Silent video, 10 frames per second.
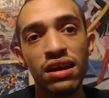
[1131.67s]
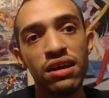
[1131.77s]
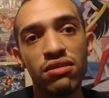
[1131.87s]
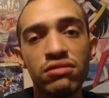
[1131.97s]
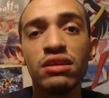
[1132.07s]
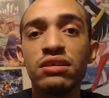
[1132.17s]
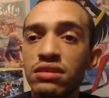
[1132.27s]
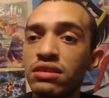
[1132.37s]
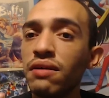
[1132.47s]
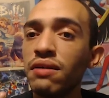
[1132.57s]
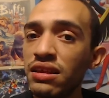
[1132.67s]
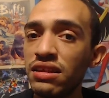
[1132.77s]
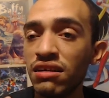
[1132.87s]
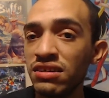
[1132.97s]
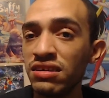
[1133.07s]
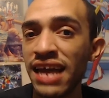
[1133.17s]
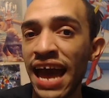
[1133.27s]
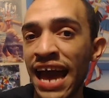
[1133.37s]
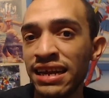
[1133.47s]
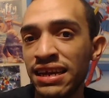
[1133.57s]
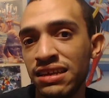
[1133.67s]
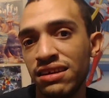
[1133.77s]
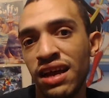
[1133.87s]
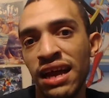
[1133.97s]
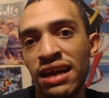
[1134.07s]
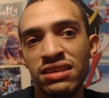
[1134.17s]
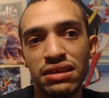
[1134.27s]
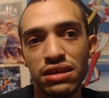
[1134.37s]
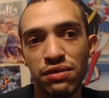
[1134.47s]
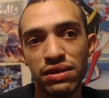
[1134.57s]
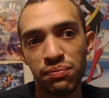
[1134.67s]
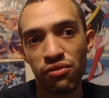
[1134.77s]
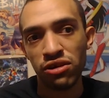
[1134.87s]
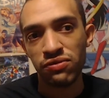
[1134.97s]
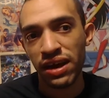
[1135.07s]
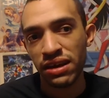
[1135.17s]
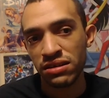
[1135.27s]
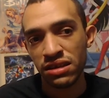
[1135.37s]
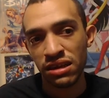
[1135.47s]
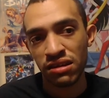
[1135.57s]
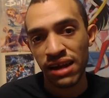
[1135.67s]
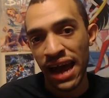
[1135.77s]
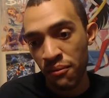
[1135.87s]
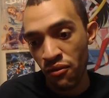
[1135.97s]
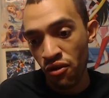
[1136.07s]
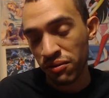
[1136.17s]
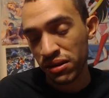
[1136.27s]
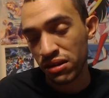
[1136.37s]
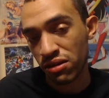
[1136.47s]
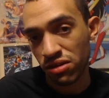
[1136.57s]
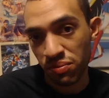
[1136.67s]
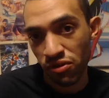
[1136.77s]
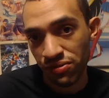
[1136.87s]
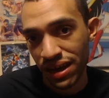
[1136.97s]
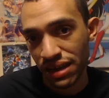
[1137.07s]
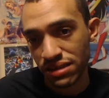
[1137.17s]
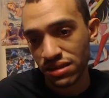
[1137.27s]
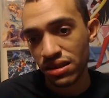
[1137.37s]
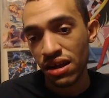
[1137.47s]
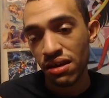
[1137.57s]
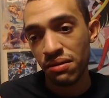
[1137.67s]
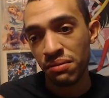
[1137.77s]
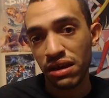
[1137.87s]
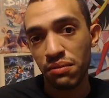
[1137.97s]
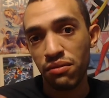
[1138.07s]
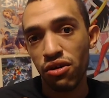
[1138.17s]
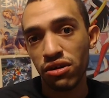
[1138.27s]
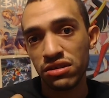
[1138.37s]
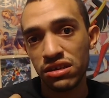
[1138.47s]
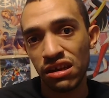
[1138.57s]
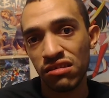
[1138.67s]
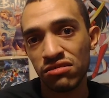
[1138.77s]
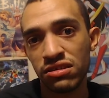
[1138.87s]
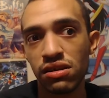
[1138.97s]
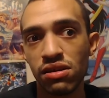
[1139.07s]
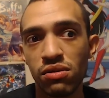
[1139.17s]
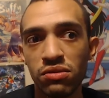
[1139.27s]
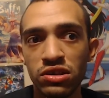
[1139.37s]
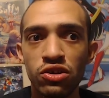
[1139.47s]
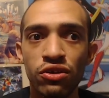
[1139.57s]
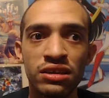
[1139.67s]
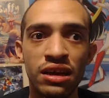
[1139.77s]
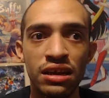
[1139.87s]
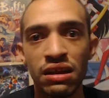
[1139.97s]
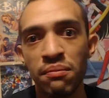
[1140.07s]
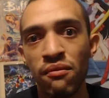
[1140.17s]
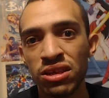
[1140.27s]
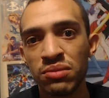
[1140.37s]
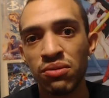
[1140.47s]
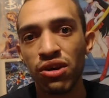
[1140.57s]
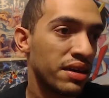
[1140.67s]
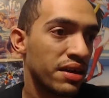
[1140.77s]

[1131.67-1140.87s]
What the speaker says: You know, stuff that they could just add in. And same thing with the boss fights, they could add more with the boss fights and make it more storytelling and much more.